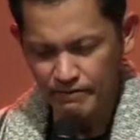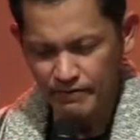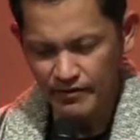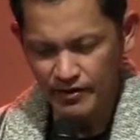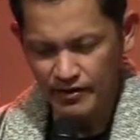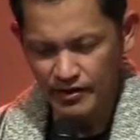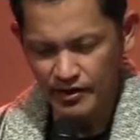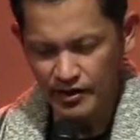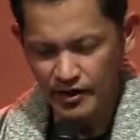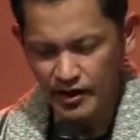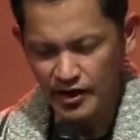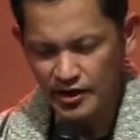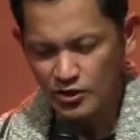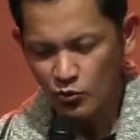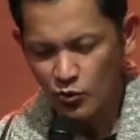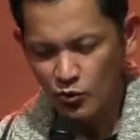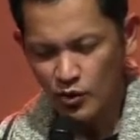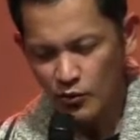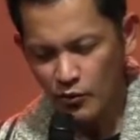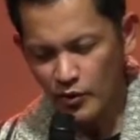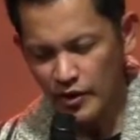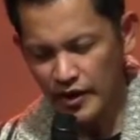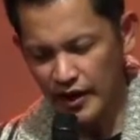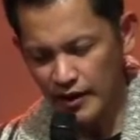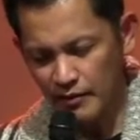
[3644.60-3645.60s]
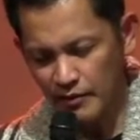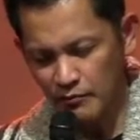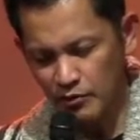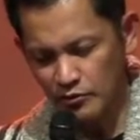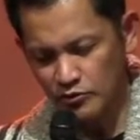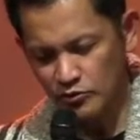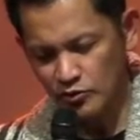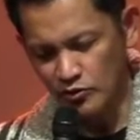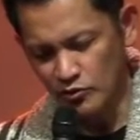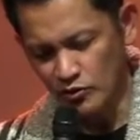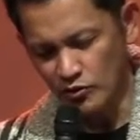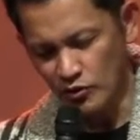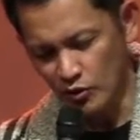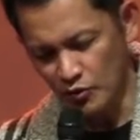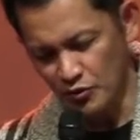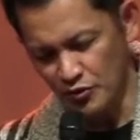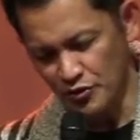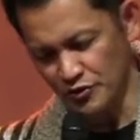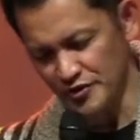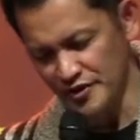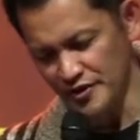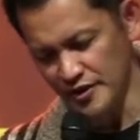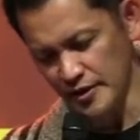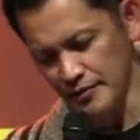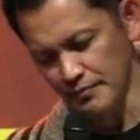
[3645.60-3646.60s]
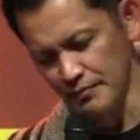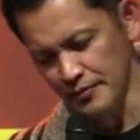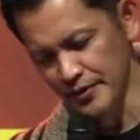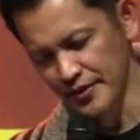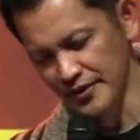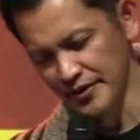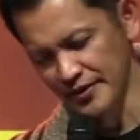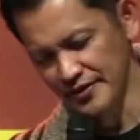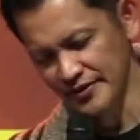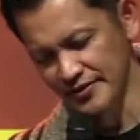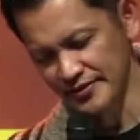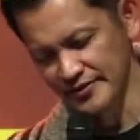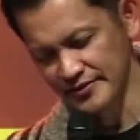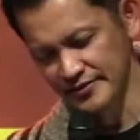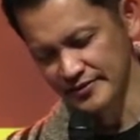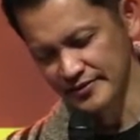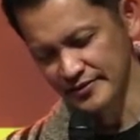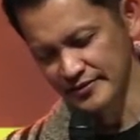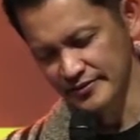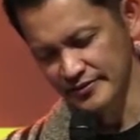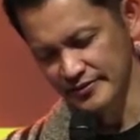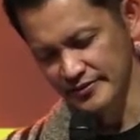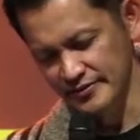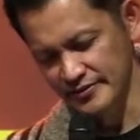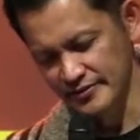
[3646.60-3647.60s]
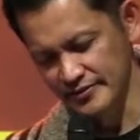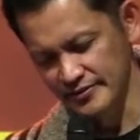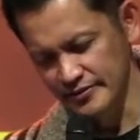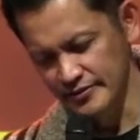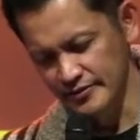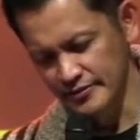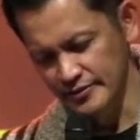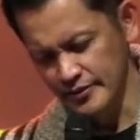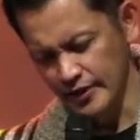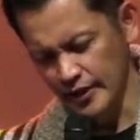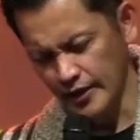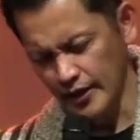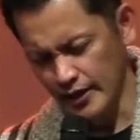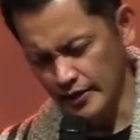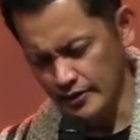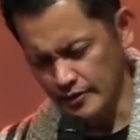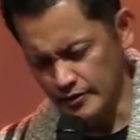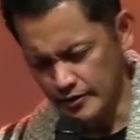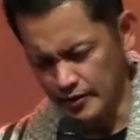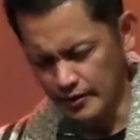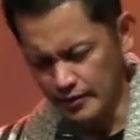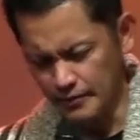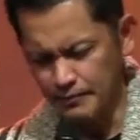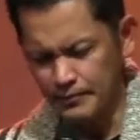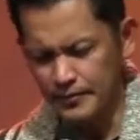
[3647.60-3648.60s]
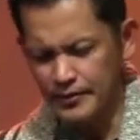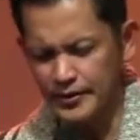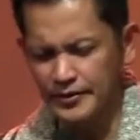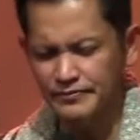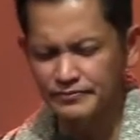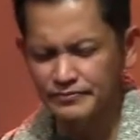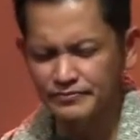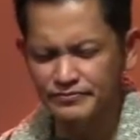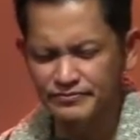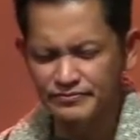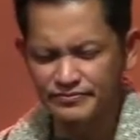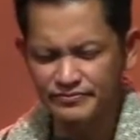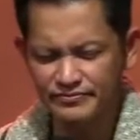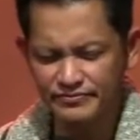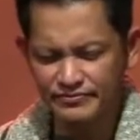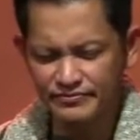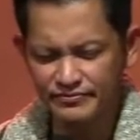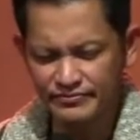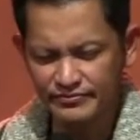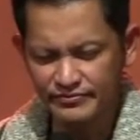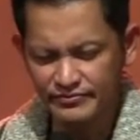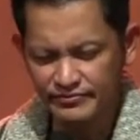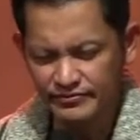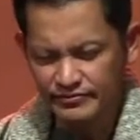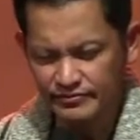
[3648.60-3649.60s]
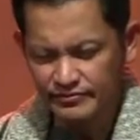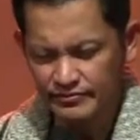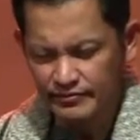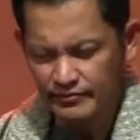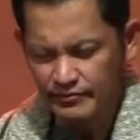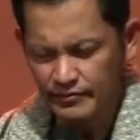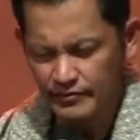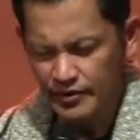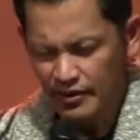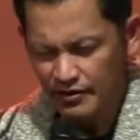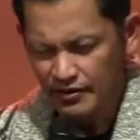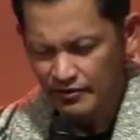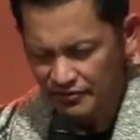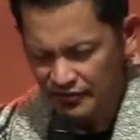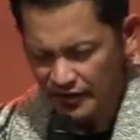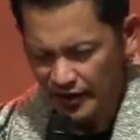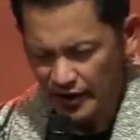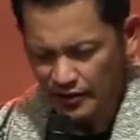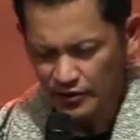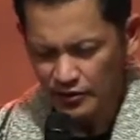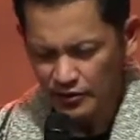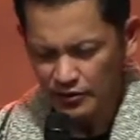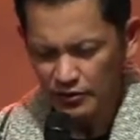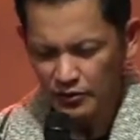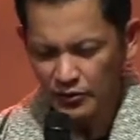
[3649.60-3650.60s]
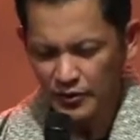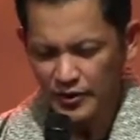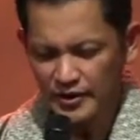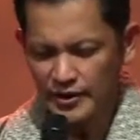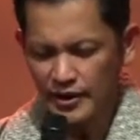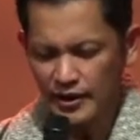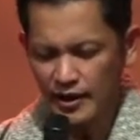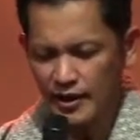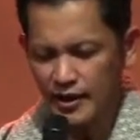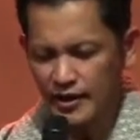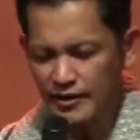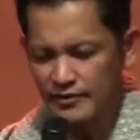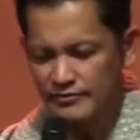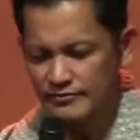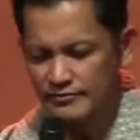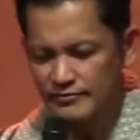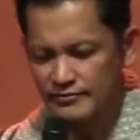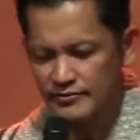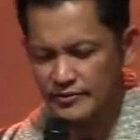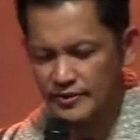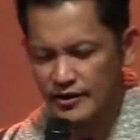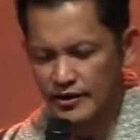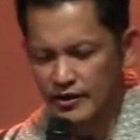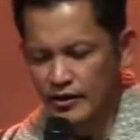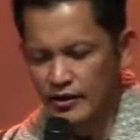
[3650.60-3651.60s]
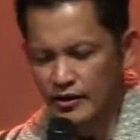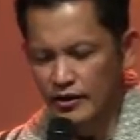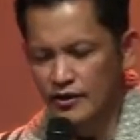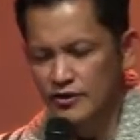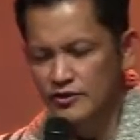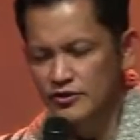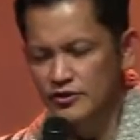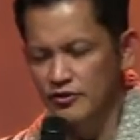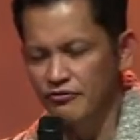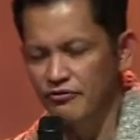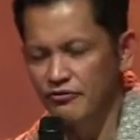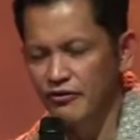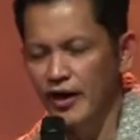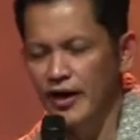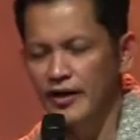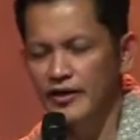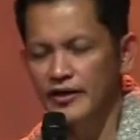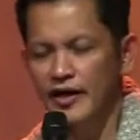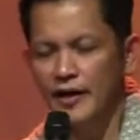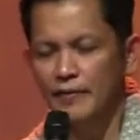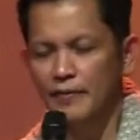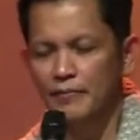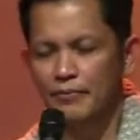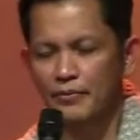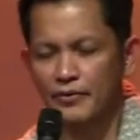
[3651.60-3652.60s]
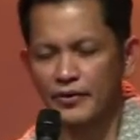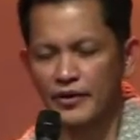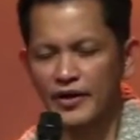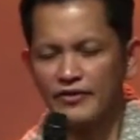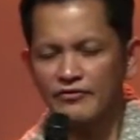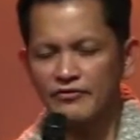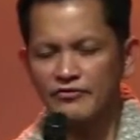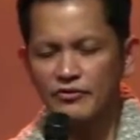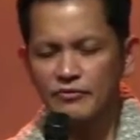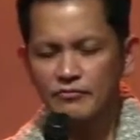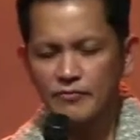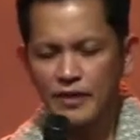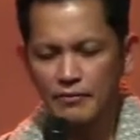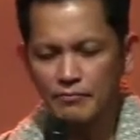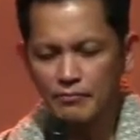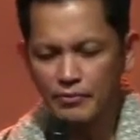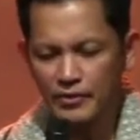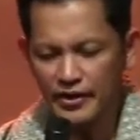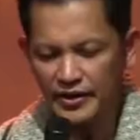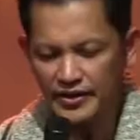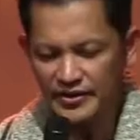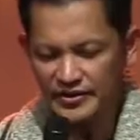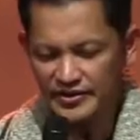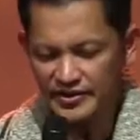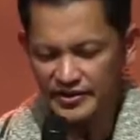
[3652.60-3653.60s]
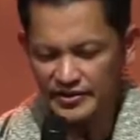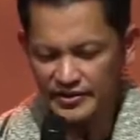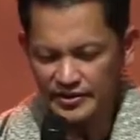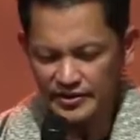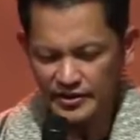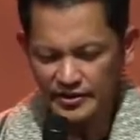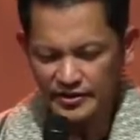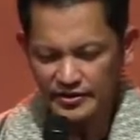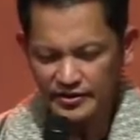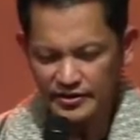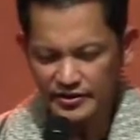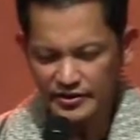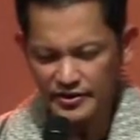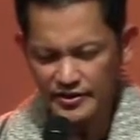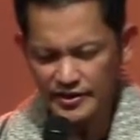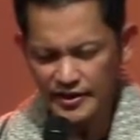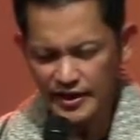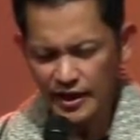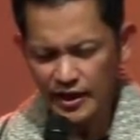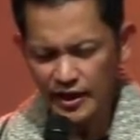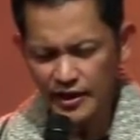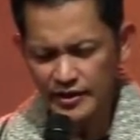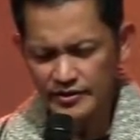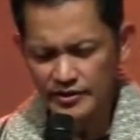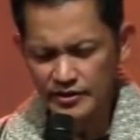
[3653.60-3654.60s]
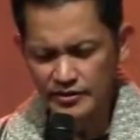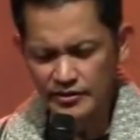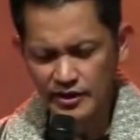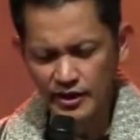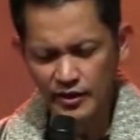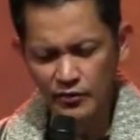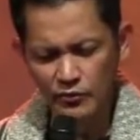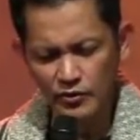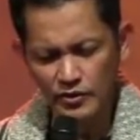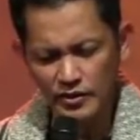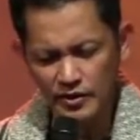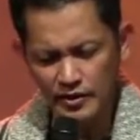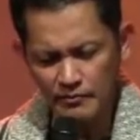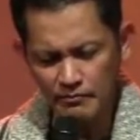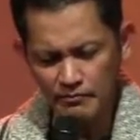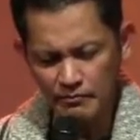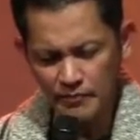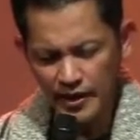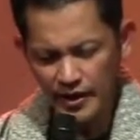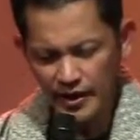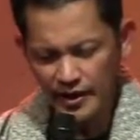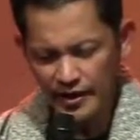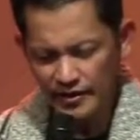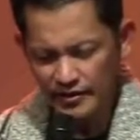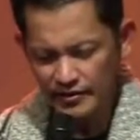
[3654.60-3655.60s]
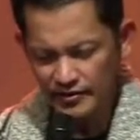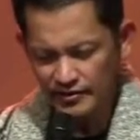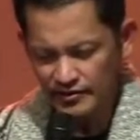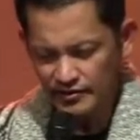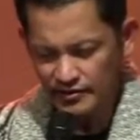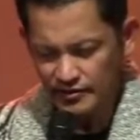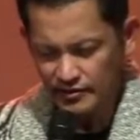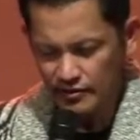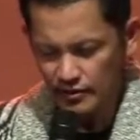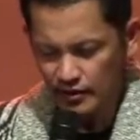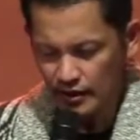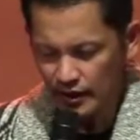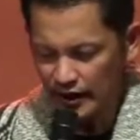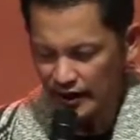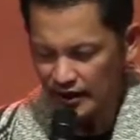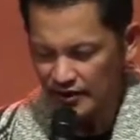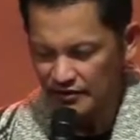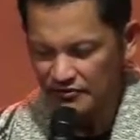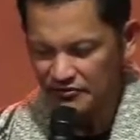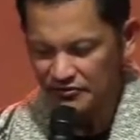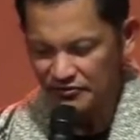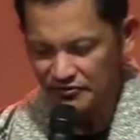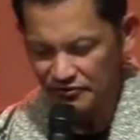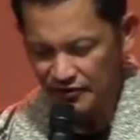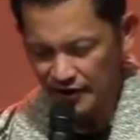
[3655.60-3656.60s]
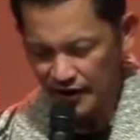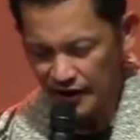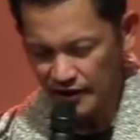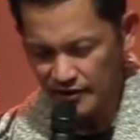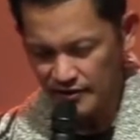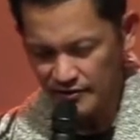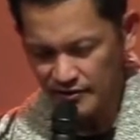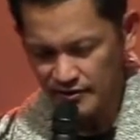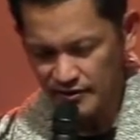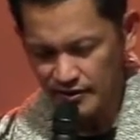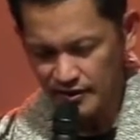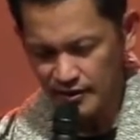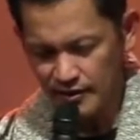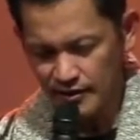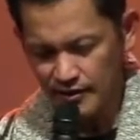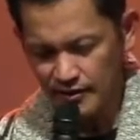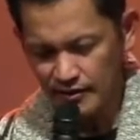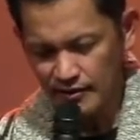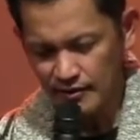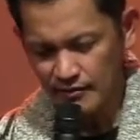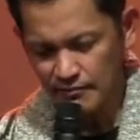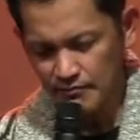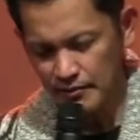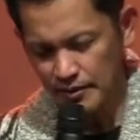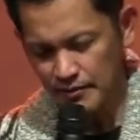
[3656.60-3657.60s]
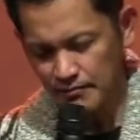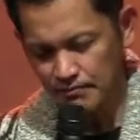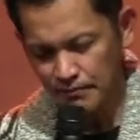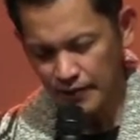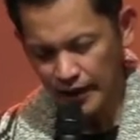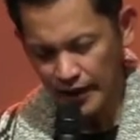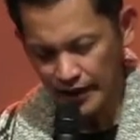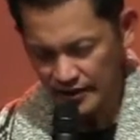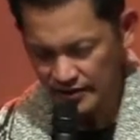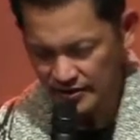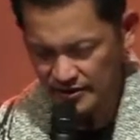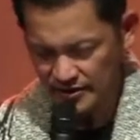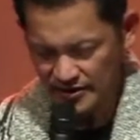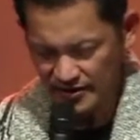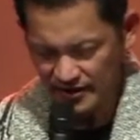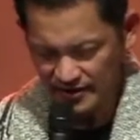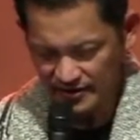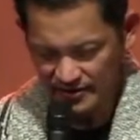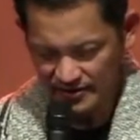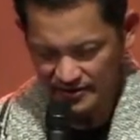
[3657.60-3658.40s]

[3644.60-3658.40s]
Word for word: is we were able to know you deeper and deeper. Thank you, Lord God. So, Father, I pray for my brothers and sisters, God, that they will remain in faith and be patient